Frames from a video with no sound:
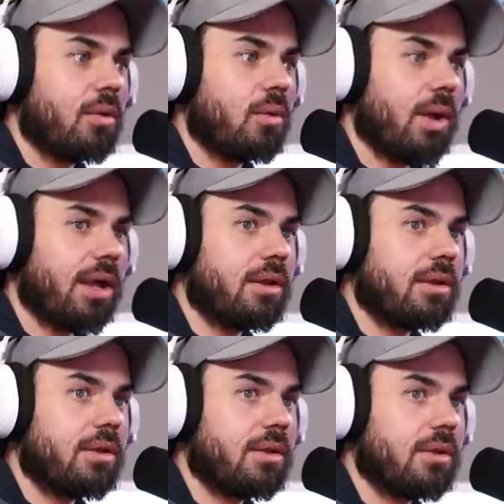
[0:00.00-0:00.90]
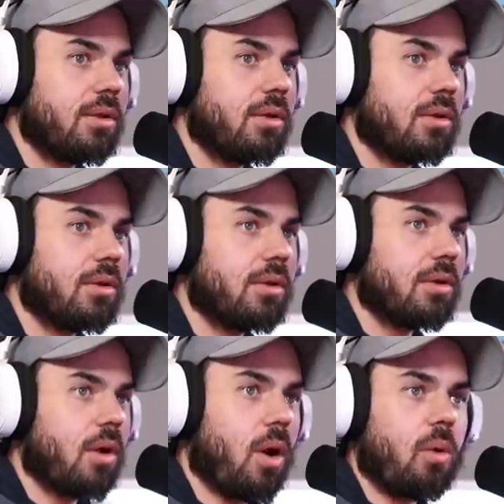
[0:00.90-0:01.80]
Wait.
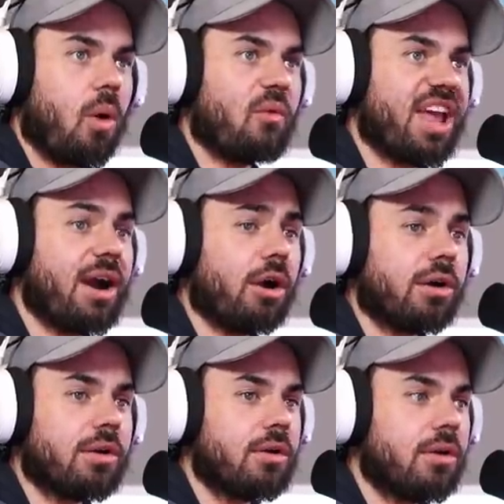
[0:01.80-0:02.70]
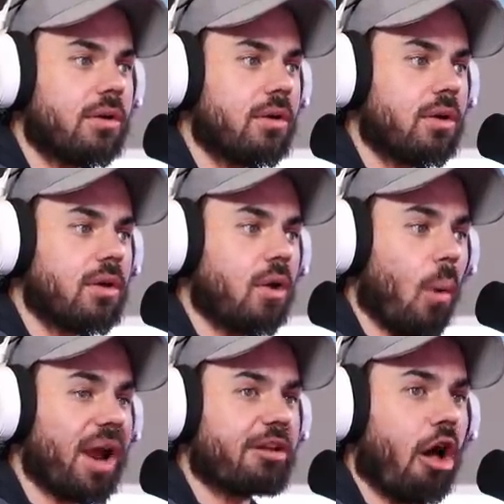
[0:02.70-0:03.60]
Oh, over here? Oh,
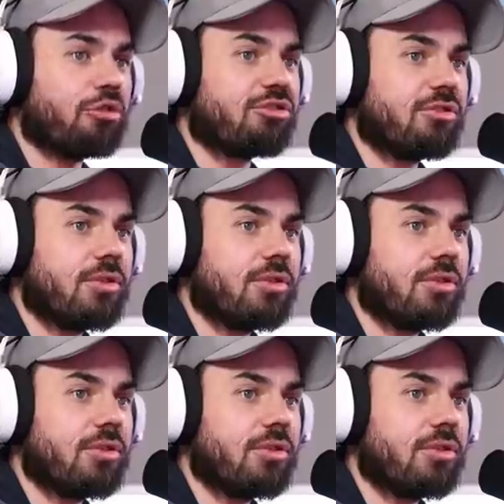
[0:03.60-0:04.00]
we're getting close.